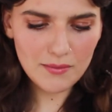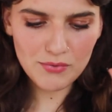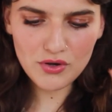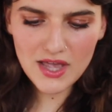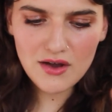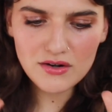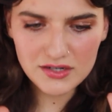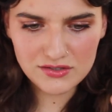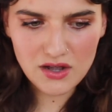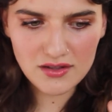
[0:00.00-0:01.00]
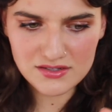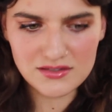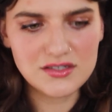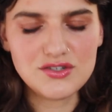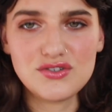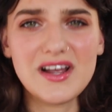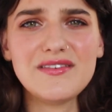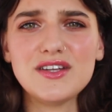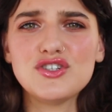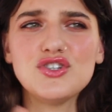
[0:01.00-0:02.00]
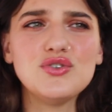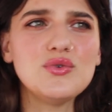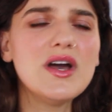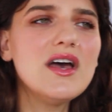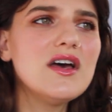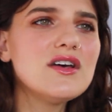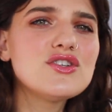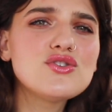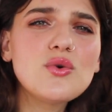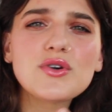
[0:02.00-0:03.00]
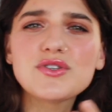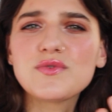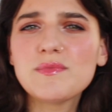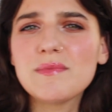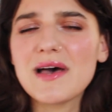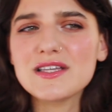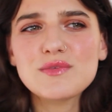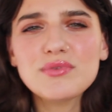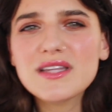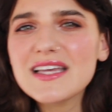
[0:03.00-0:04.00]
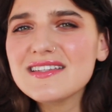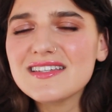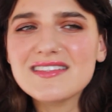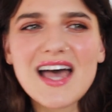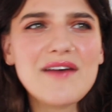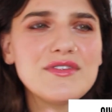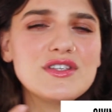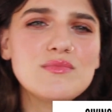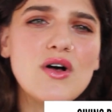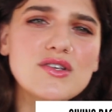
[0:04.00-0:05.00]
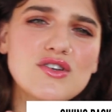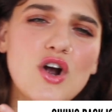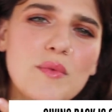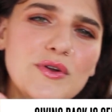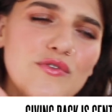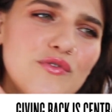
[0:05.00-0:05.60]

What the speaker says: Beautycounter is constantly striving to source from the best places, have the smallest carbon